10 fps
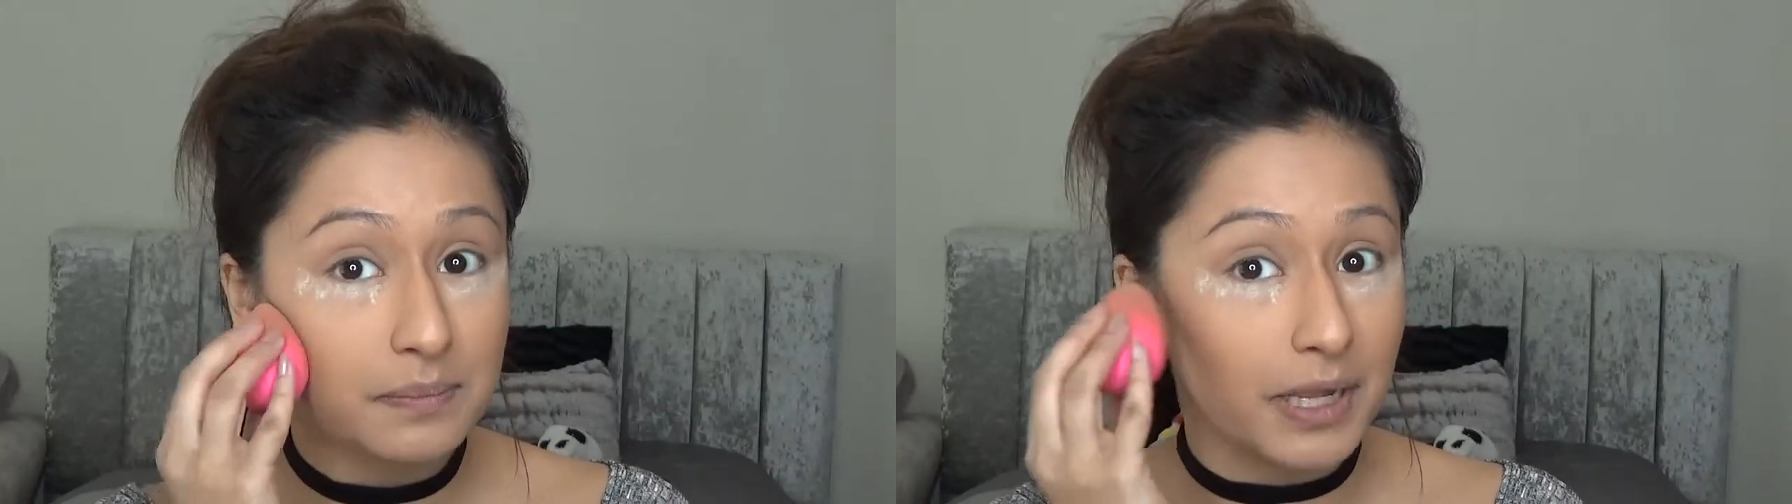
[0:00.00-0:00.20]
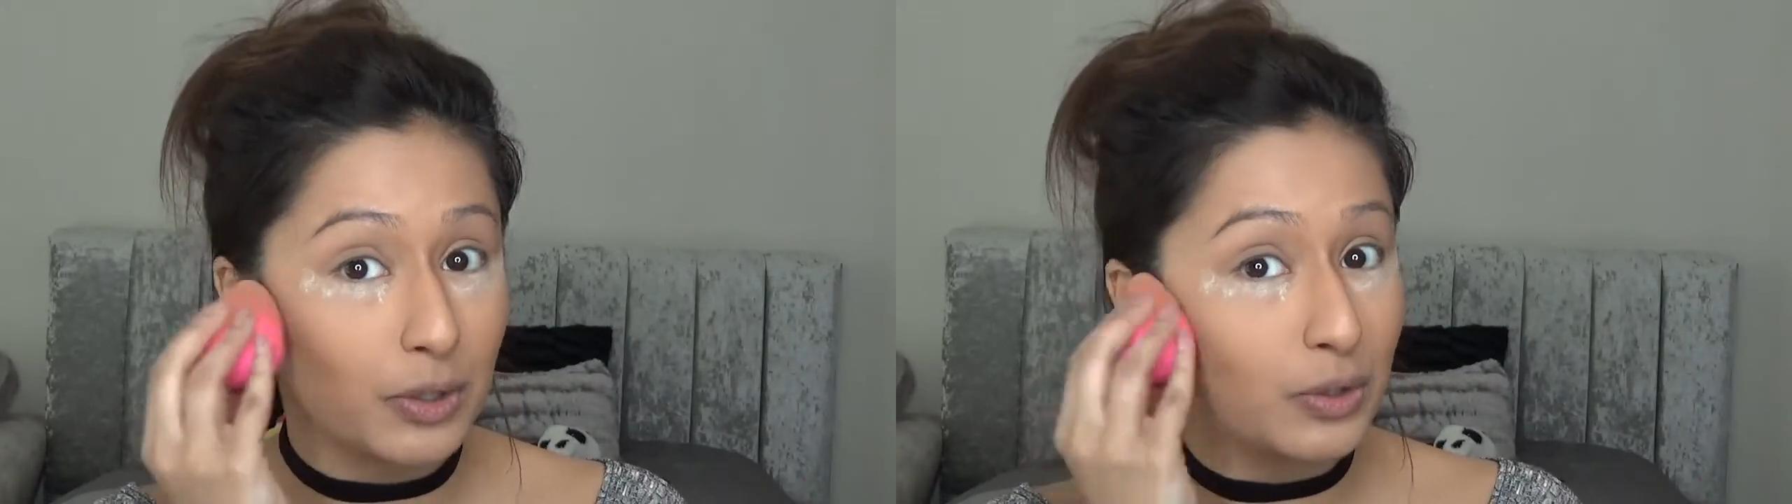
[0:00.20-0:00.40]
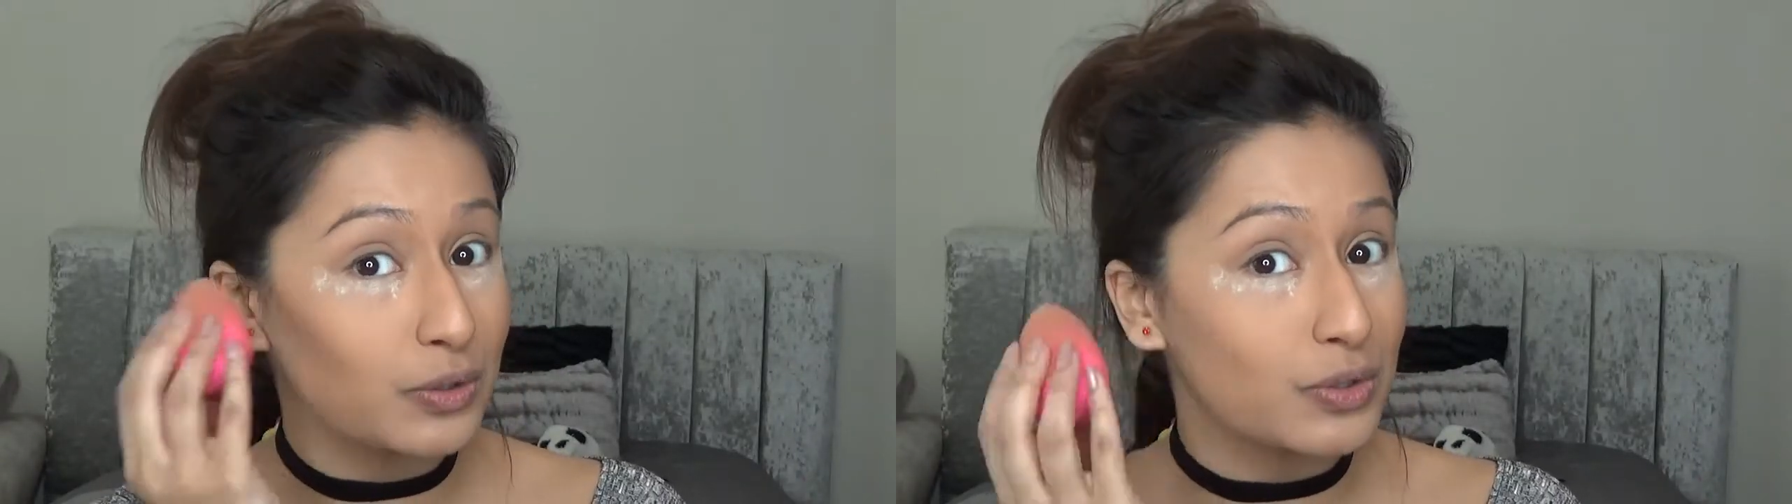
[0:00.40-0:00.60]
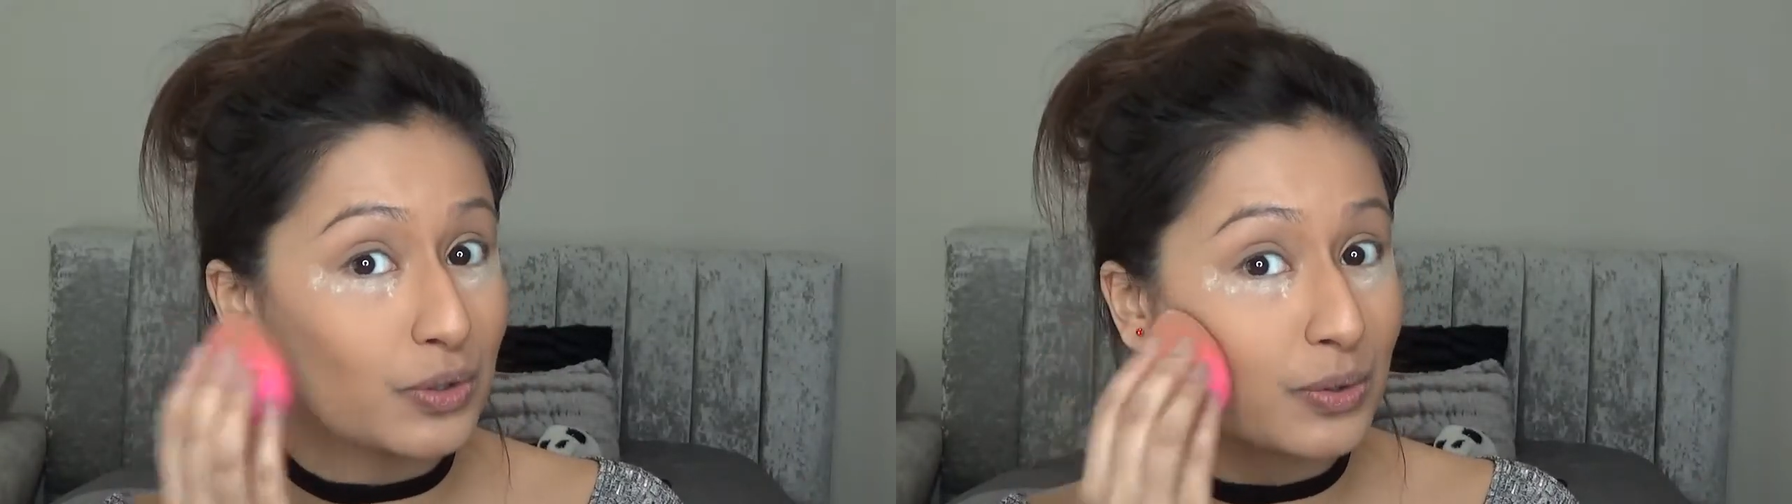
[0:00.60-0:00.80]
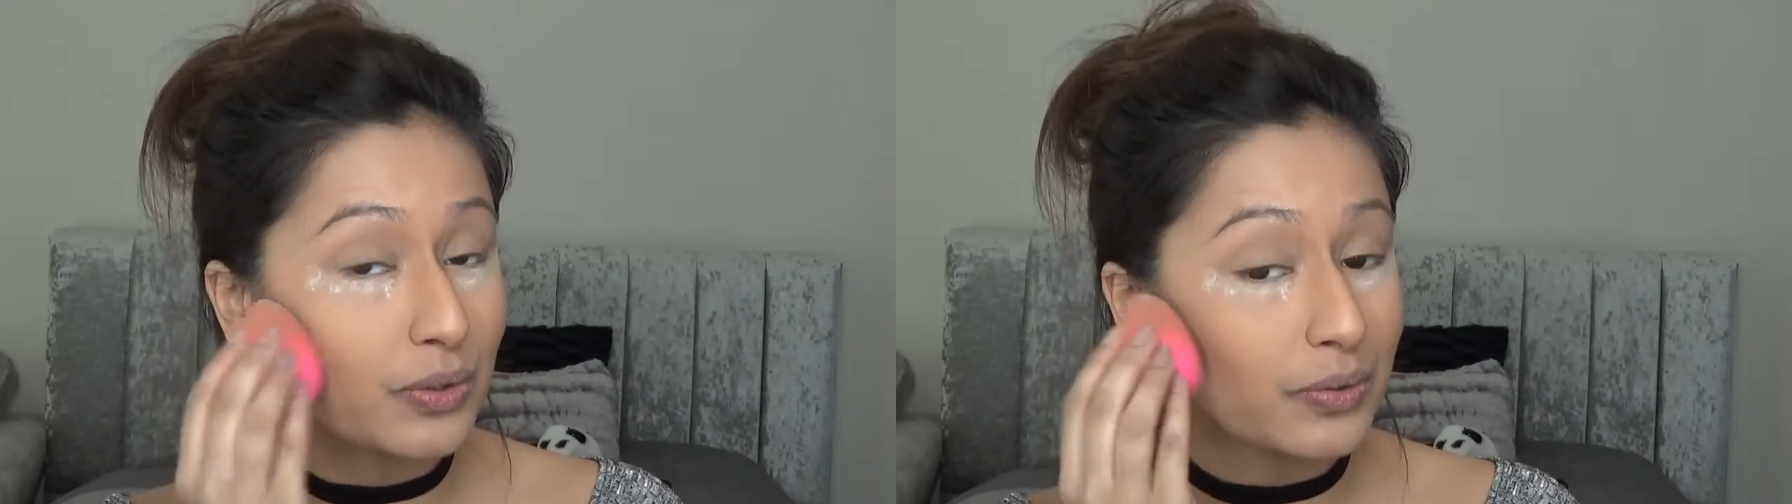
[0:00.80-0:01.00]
my contour.